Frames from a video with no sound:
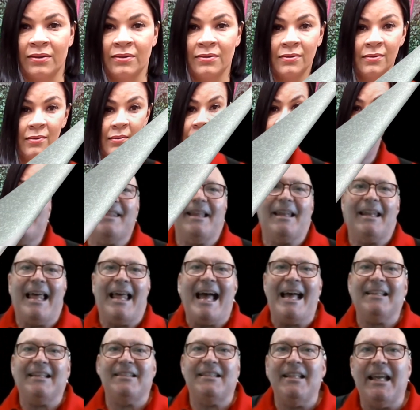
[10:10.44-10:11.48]
Okay, and the
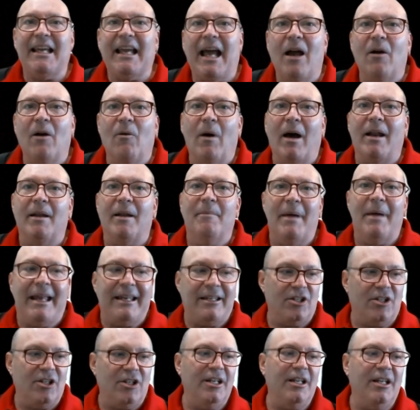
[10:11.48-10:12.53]
last thing I want to
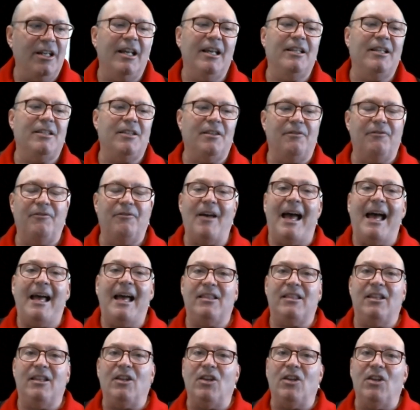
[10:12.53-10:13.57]
mention is the
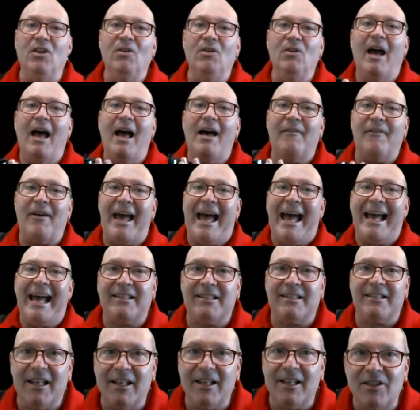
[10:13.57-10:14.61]
fact that you have
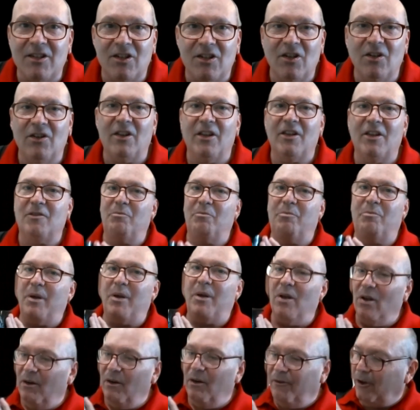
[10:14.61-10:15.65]
access to this
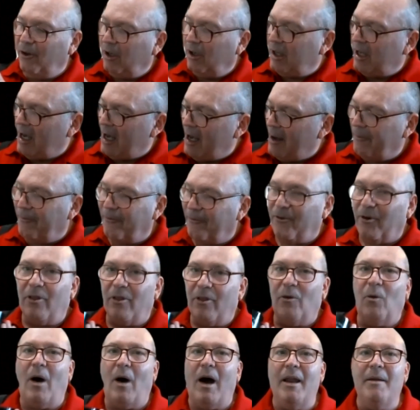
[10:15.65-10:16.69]
beautiful cup for
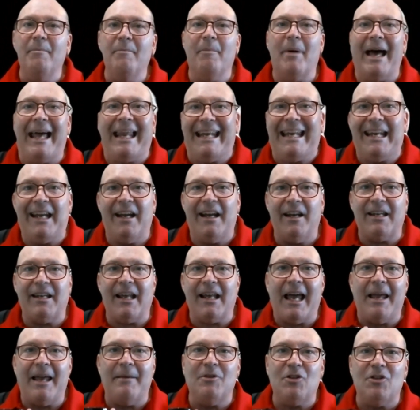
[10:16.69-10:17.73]
the One Bite at a
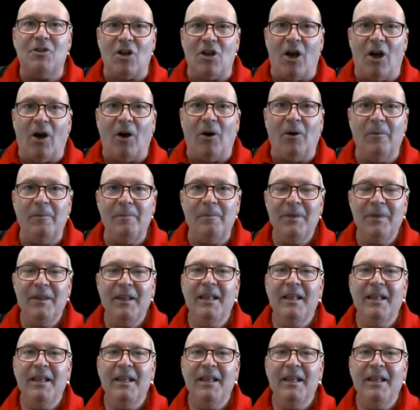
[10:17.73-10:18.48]
Time show.